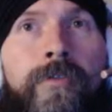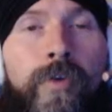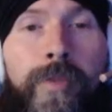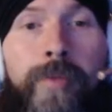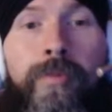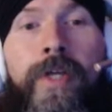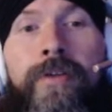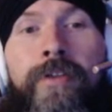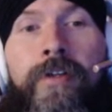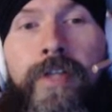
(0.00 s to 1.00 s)
people
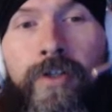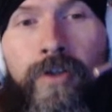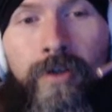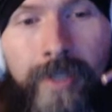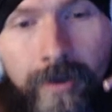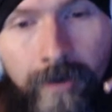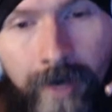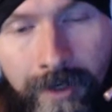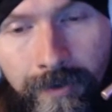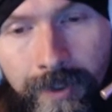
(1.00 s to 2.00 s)
out there that you're going to
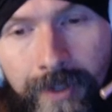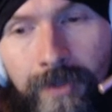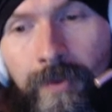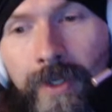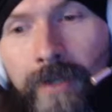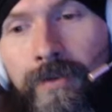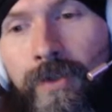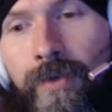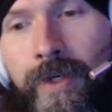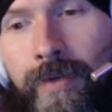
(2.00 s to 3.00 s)
interact with as well.
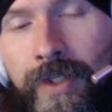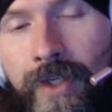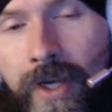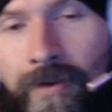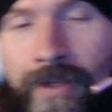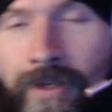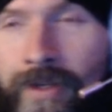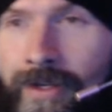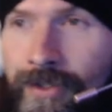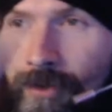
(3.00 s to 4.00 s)
So anyways, yeah.
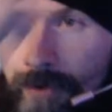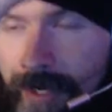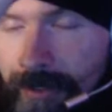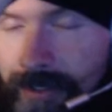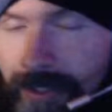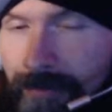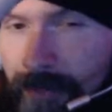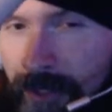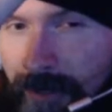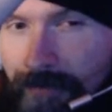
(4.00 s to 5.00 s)
So I could keep
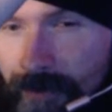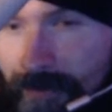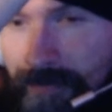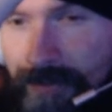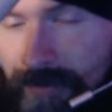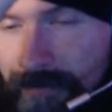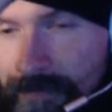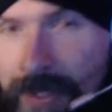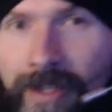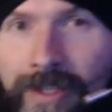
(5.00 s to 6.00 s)
talking forever. So
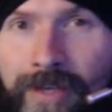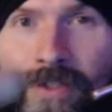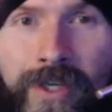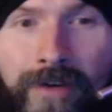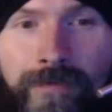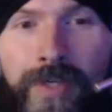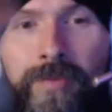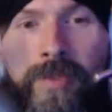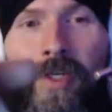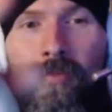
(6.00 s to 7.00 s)
love yourself. Keep
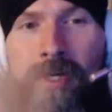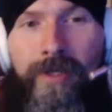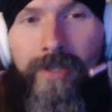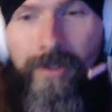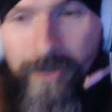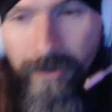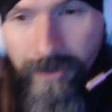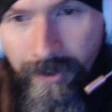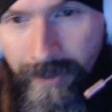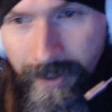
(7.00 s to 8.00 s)
shining bright. I'll talk
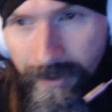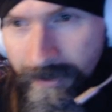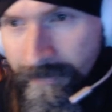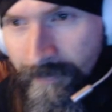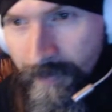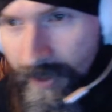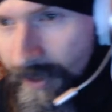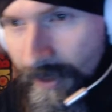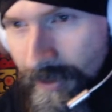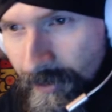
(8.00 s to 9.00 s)
to you all later
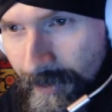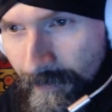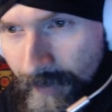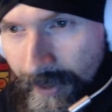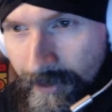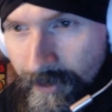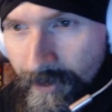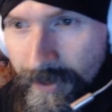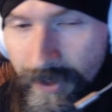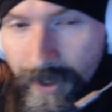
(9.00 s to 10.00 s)
as soon as I figure out how to
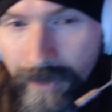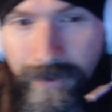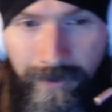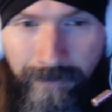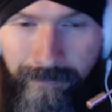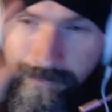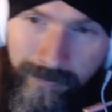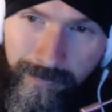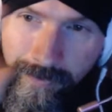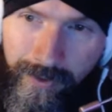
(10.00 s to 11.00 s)
turn this off. So
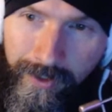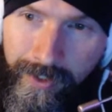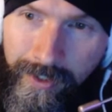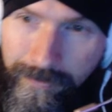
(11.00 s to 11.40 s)
good night.